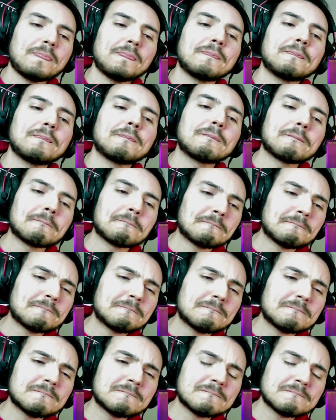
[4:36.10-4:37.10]
Oh,
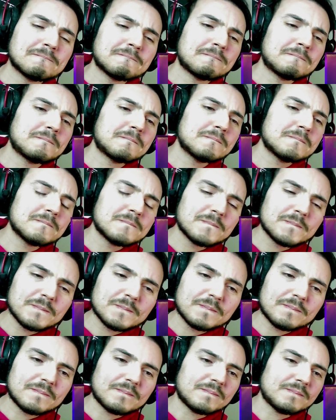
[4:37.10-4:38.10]

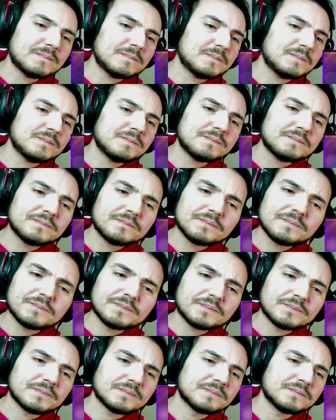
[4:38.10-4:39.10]
oh, it's
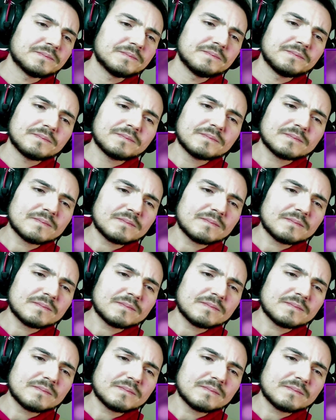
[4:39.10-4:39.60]
you that